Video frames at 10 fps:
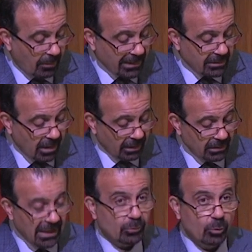but
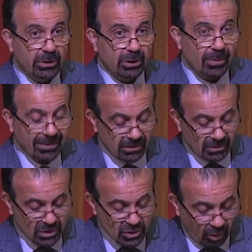none that would
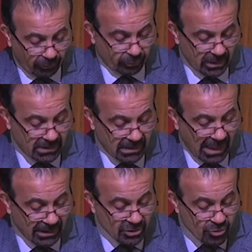threaten the
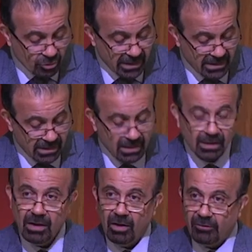sovereignty and
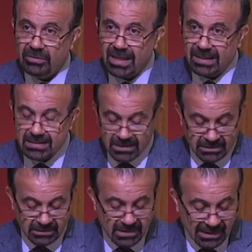unity of the
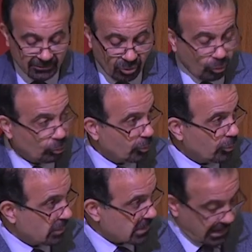existing settler
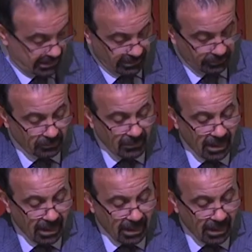colonial state.